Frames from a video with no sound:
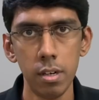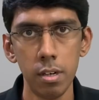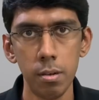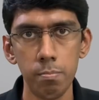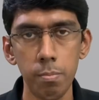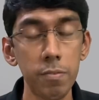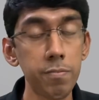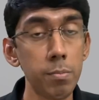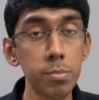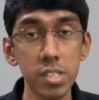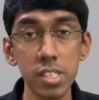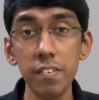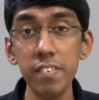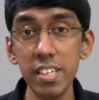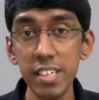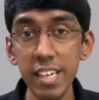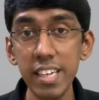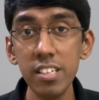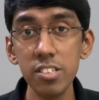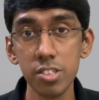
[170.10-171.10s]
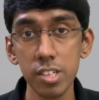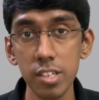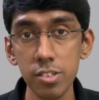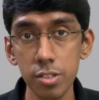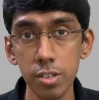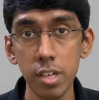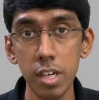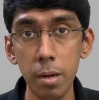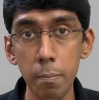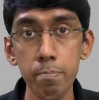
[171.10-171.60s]
But from the 17th
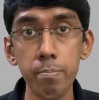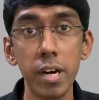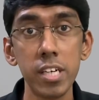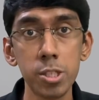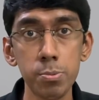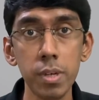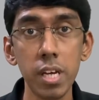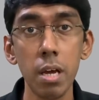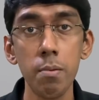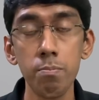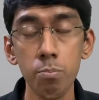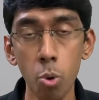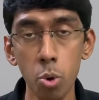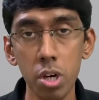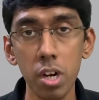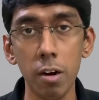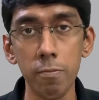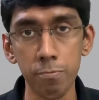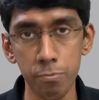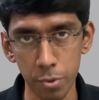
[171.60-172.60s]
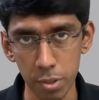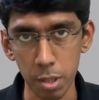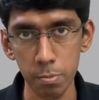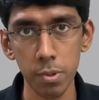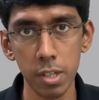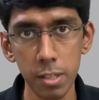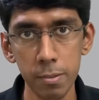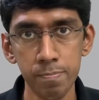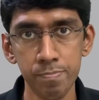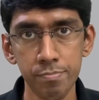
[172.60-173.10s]
century, beds became more
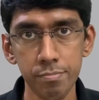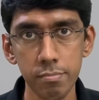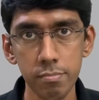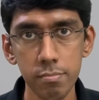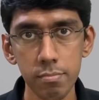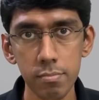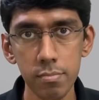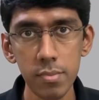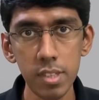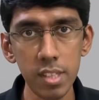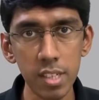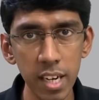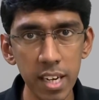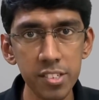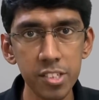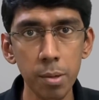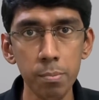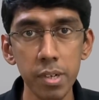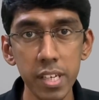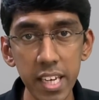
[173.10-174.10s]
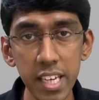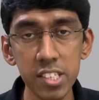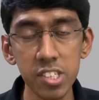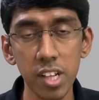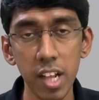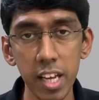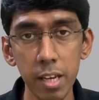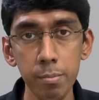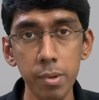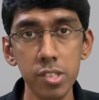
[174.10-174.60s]
comfortable. And some geeks
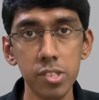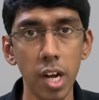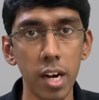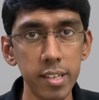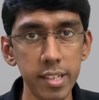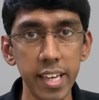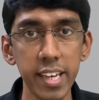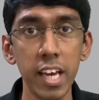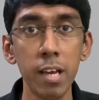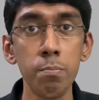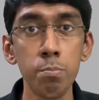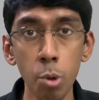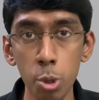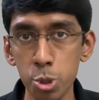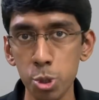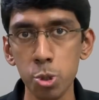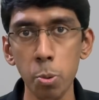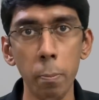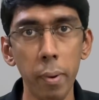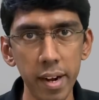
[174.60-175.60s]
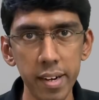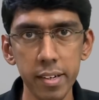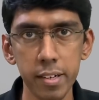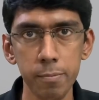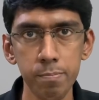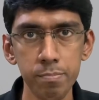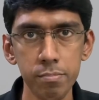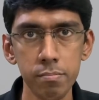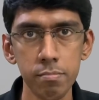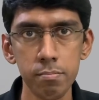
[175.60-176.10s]
like me started taking books to bed.
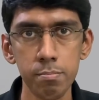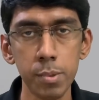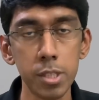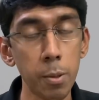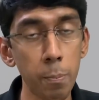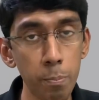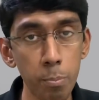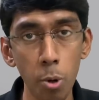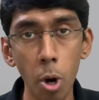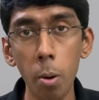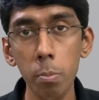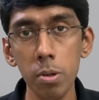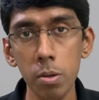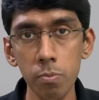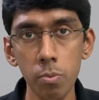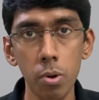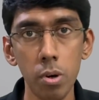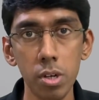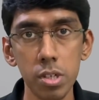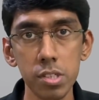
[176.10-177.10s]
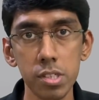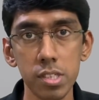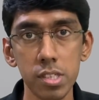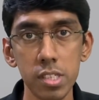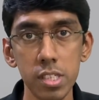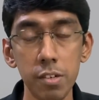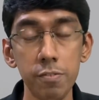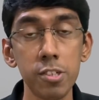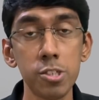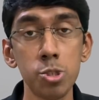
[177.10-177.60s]
But the problem was,
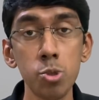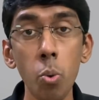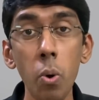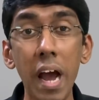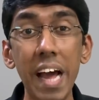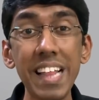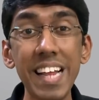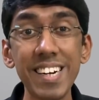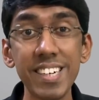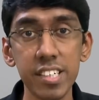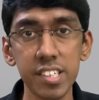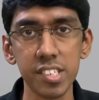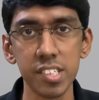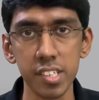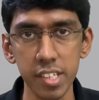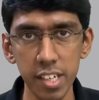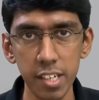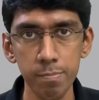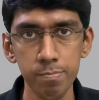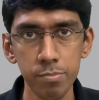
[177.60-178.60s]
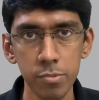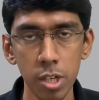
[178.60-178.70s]
there was no electricity.